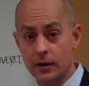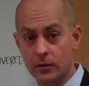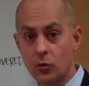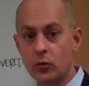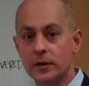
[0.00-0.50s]

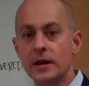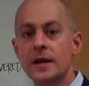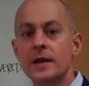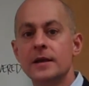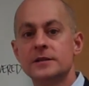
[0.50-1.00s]
court.
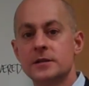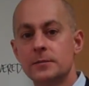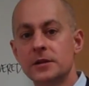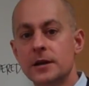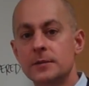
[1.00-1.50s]

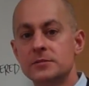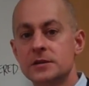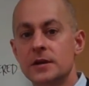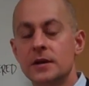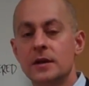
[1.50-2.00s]
Sometimes
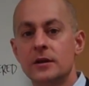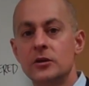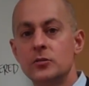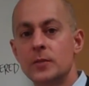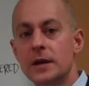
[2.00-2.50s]

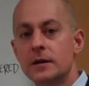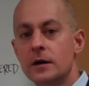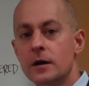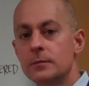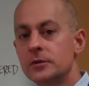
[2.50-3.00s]
you may
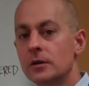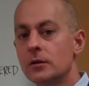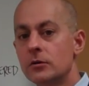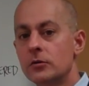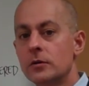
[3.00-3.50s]
come to
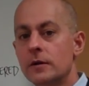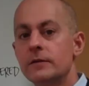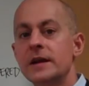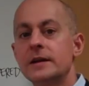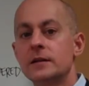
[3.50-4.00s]
learn of
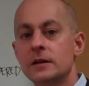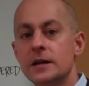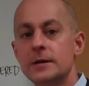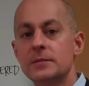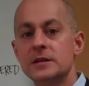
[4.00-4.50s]
a
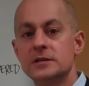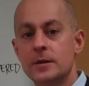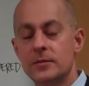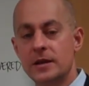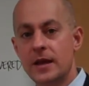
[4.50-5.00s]
claim that
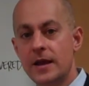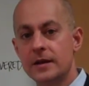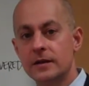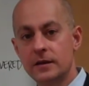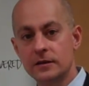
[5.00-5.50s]
somebody had
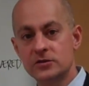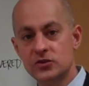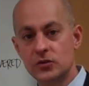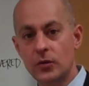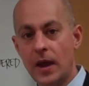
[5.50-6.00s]

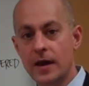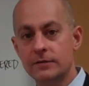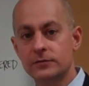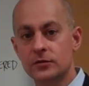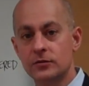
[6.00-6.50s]
against you
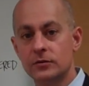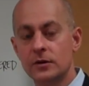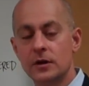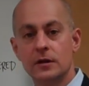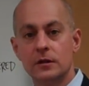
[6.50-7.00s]

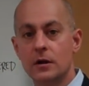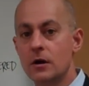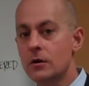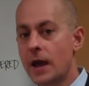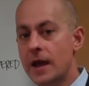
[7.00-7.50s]

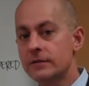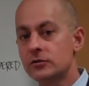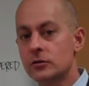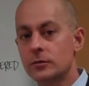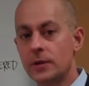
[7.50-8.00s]
long
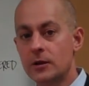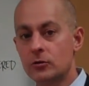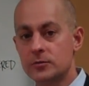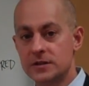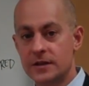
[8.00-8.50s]
after your
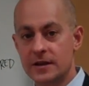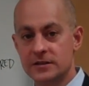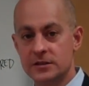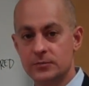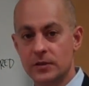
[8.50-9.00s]
bankruptcy case
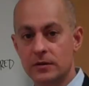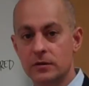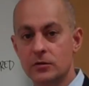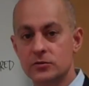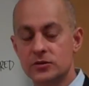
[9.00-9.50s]
has been
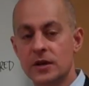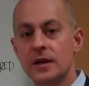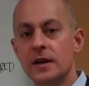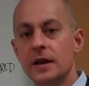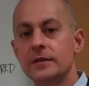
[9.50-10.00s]
closed.
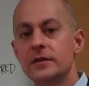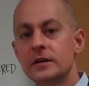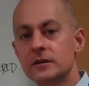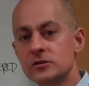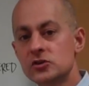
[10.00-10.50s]
And
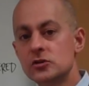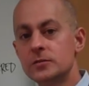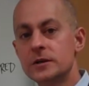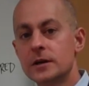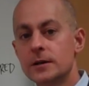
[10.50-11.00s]
the issue
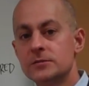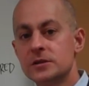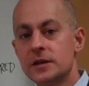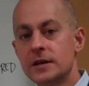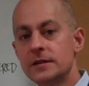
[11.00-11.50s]
becomes,
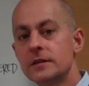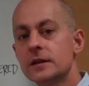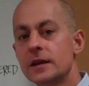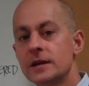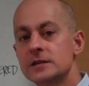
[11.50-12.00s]
can the
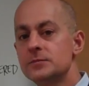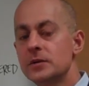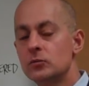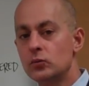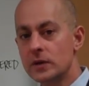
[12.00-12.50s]
case be
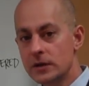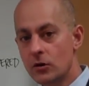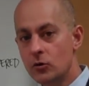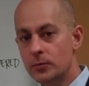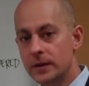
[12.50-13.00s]

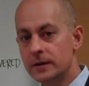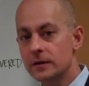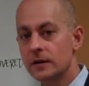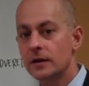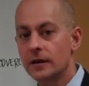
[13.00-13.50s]
reopened
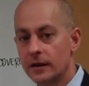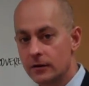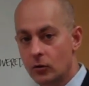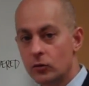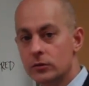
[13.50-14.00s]
in
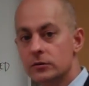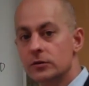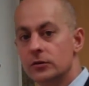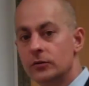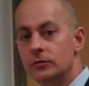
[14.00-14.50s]
order
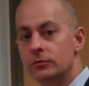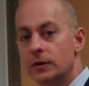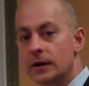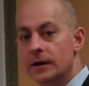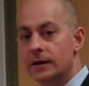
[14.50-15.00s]
to
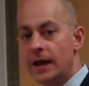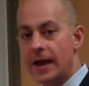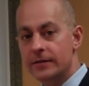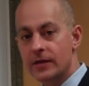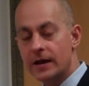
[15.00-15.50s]

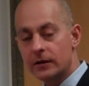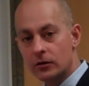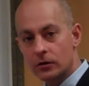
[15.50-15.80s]
add that